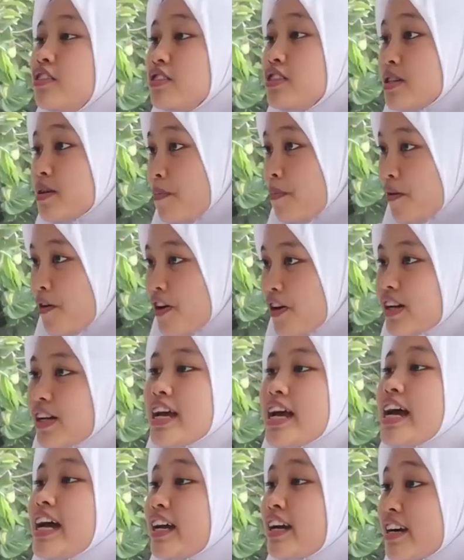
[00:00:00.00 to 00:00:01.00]
to support
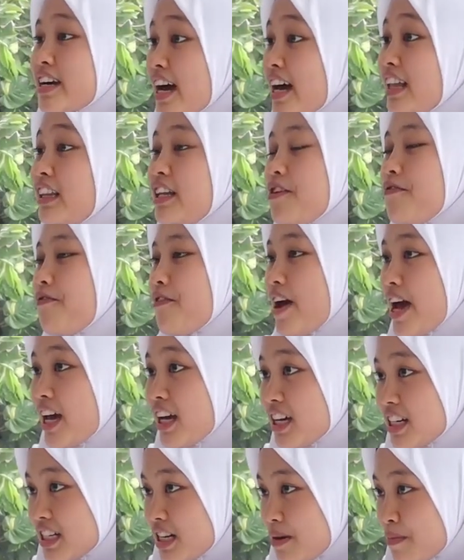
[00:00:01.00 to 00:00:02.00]
creative
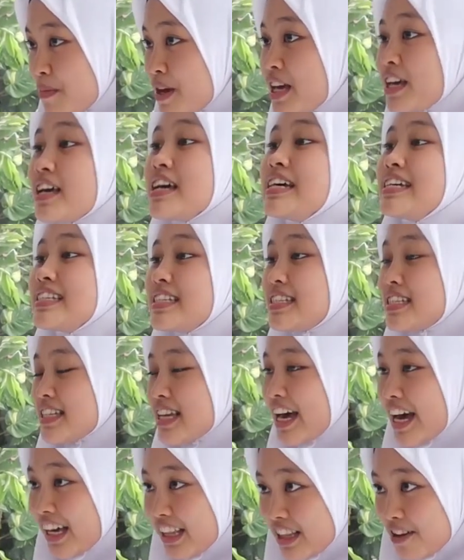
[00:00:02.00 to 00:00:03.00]
economic
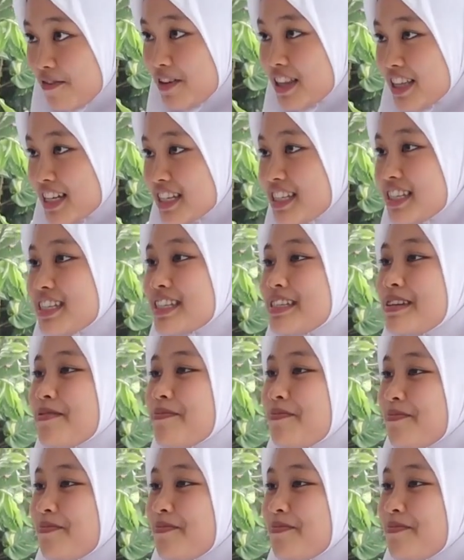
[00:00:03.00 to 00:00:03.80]
activities.